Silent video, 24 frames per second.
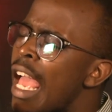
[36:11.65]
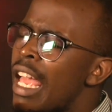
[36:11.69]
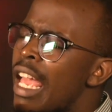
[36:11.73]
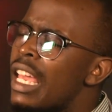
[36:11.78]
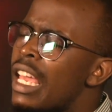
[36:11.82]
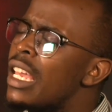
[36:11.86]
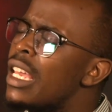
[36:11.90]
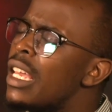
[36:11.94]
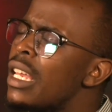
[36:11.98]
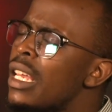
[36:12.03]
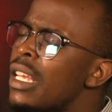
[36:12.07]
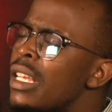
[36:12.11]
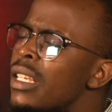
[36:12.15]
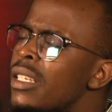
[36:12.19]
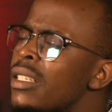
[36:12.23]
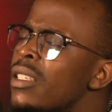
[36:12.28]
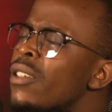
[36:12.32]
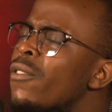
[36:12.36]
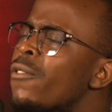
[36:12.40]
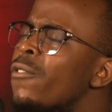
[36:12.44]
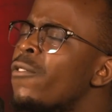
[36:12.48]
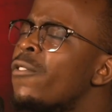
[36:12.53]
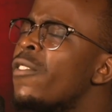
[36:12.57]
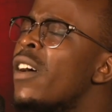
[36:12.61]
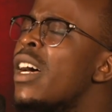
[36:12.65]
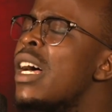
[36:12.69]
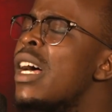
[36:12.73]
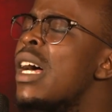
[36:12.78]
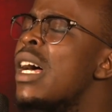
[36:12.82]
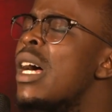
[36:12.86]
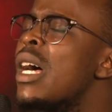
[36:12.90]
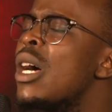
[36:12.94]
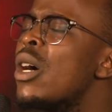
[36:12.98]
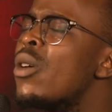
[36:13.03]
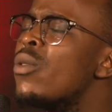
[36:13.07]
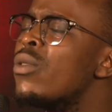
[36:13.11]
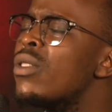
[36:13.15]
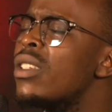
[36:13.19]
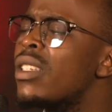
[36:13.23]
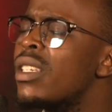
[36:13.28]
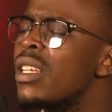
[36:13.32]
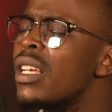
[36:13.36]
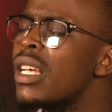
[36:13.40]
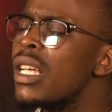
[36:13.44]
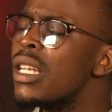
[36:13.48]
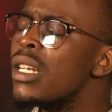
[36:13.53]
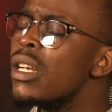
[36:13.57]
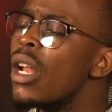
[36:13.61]
He's the
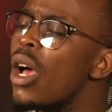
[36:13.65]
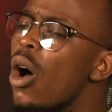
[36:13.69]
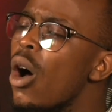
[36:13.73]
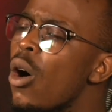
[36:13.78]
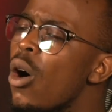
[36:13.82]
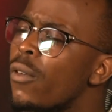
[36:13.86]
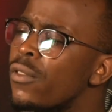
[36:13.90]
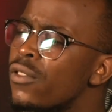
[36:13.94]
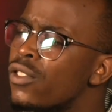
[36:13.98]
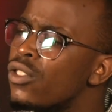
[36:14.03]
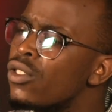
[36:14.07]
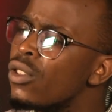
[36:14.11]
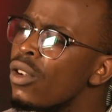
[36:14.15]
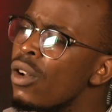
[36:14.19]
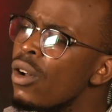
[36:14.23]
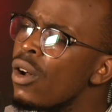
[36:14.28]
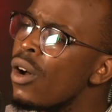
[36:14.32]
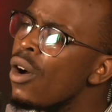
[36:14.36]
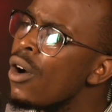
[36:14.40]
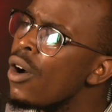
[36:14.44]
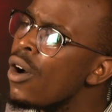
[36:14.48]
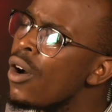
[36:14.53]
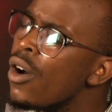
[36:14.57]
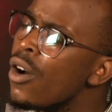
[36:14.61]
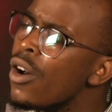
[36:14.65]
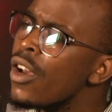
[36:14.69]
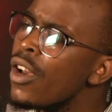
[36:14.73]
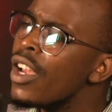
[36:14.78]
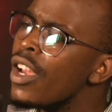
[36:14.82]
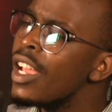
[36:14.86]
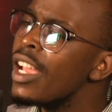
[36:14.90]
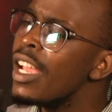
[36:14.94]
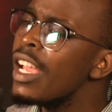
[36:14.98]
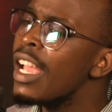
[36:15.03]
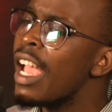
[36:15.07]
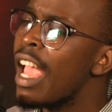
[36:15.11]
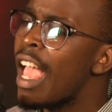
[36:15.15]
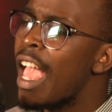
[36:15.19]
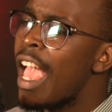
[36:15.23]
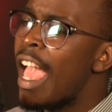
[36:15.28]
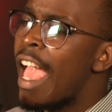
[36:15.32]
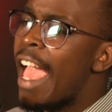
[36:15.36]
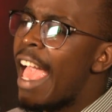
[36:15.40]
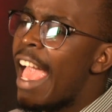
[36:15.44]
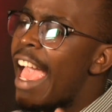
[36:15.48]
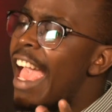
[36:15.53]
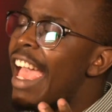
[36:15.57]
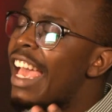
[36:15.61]
fountain of joy
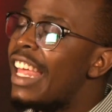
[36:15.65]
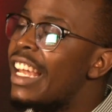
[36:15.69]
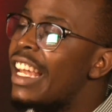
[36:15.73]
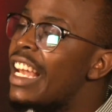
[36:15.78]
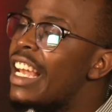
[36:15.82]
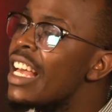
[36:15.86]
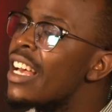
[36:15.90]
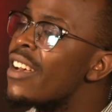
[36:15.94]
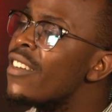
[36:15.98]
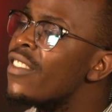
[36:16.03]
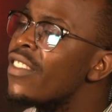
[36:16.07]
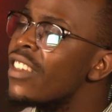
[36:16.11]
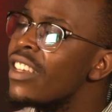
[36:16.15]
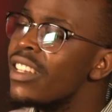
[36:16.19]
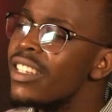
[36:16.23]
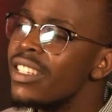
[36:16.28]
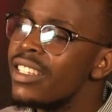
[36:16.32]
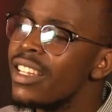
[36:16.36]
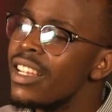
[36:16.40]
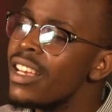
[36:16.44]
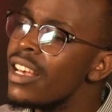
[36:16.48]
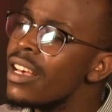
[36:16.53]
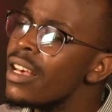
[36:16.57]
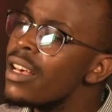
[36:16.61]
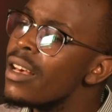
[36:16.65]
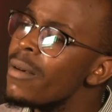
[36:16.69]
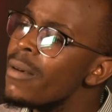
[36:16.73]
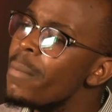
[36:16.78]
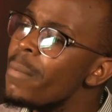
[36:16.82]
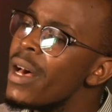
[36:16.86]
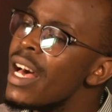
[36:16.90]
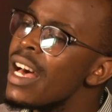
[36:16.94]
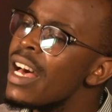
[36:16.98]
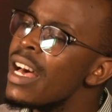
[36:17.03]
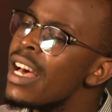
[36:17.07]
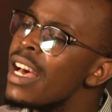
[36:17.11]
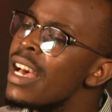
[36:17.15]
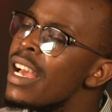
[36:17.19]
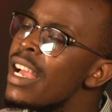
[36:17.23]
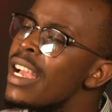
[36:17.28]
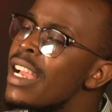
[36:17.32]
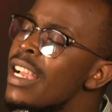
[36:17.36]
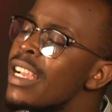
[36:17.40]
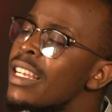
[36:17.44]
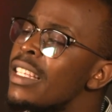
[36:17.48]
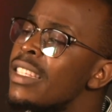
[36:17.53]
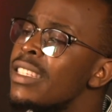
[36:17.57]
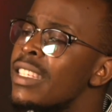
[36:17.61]
and love that
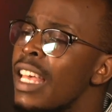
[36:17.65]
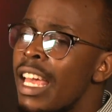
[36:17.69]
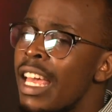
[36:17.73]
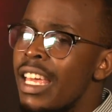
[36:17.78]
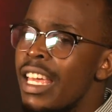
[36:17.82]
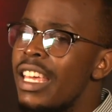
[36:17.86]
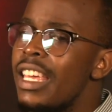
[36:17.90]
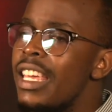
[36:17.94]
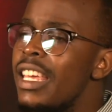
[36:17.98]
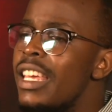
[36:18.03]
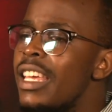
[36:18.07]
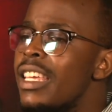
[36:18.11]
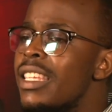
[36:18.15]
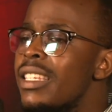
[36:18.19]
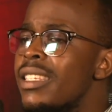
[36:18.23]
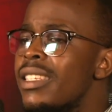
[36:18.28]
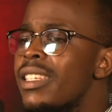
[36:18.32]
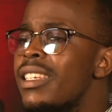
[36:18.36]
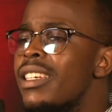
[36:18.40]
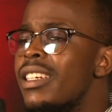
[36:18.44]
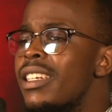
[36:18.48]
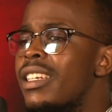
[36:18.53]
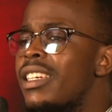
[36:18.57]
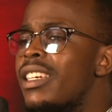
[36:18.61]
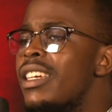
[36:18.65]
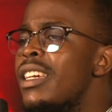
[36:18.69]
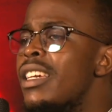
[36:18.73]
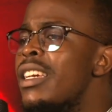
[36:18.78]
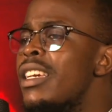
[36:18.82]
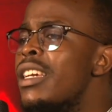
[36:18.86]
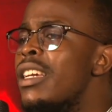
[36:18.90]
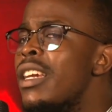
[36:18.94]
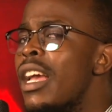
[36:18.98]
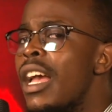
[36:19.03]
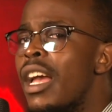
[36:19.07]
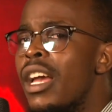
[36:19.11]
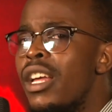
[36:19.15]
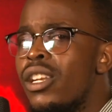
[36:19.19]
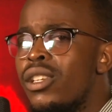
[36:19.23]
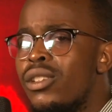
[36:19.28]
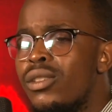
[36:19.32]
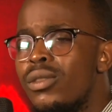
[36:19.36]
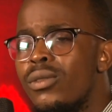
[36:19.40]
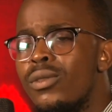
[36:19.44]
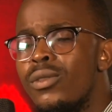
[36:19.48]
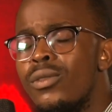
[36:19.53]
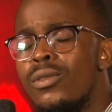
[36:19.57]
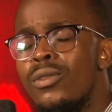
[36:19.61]
abides. He's the key
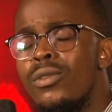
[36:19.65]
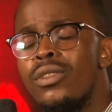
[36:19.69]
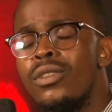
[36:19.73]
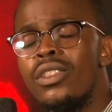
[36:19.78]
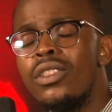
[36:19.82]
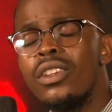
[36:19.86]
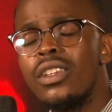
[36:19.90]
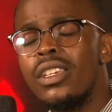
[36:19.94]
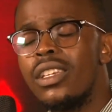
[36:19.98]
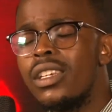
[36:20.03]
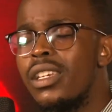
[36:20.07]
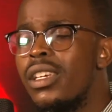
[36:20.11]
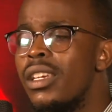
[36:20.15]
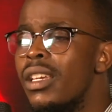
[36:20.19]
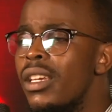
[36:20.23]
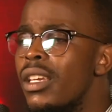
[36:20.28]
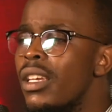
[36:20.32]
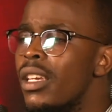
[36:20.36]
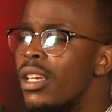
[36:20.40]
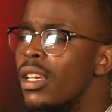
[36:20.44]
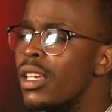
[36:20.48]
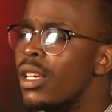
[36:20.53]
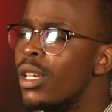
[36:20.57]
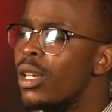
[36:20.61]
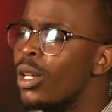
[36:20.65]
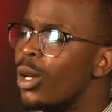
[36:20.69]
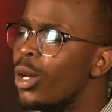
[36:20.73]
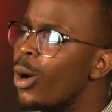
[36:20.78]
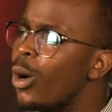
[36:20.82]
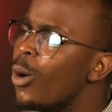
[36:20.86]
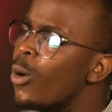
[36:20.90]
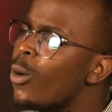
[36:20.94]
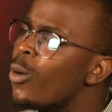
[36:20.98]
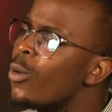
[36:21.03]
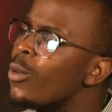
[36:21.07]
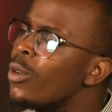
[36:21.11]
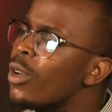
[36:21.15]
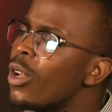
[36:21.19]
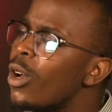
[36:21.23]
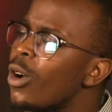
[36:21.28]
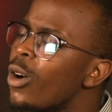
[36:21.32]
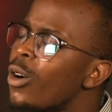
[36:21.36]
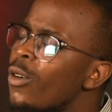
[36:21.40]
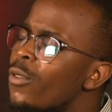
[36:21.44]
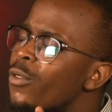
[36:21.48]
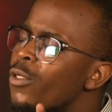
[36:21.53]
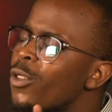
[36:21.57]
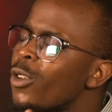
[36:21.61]
to the keyhole
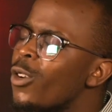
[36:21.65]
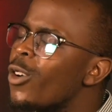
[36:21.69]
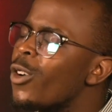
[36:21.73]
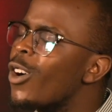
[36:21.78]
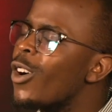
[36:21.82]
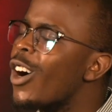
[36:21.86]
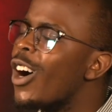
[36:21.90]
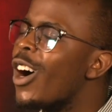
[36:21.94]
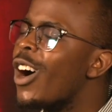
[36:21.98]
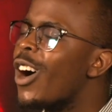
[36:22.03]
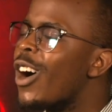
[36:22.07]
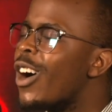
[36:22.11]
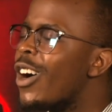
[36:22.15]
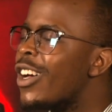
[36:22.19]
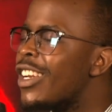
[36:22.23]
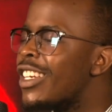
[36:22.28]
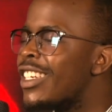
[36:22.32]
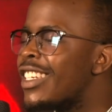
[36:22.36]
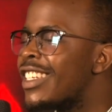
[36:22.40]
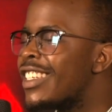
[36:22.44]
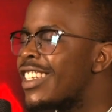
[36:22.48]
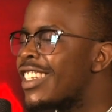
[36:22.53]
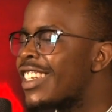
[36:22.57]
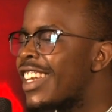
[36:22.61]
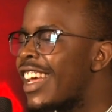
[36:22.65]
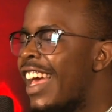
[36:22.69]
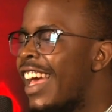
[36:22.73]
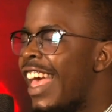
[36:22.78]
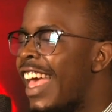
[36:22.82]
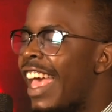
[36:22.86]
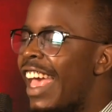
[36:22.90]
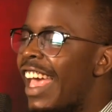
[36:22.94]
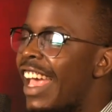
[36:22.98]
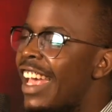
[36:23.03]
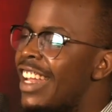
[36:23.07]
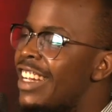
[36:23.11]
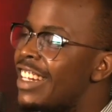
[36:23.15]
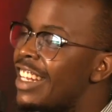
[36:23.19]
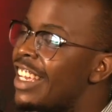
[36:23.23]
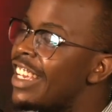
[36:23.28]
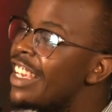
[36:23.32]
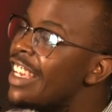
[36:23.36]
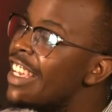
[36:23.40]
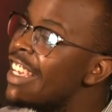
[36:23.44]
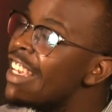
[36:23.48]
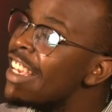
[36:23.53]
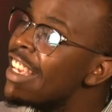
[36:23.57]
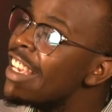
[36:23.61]
of your heart, and
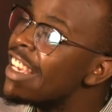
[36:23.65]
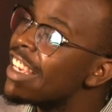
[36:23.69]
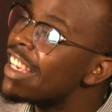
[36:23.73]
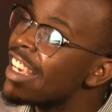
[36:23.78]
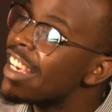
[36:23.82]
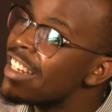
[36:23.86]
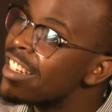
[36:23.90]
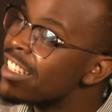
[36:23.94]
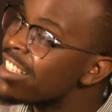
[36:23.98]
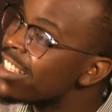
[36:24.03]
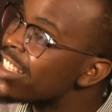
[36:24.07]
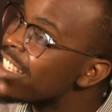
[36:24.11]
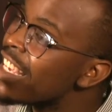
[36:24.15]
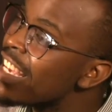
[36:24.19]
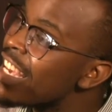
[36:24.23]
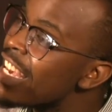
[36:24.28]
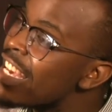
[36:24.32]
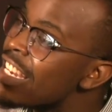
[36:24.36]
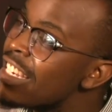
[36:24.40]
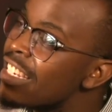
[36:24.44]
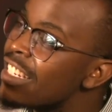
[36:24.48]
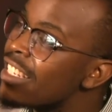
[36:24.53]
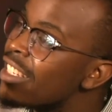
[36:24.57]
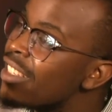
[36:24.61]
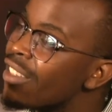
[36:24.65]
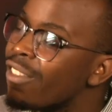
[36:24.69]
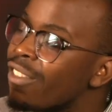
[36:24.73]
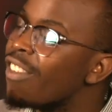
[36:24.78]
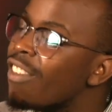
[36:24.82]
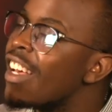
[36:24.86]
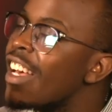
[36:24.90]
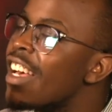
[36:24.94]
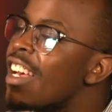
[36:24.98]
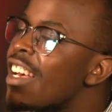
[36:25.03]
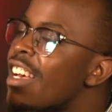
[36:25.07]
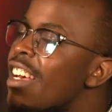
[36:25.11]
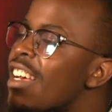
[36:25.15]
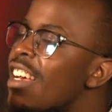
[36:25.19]
He can satisfy.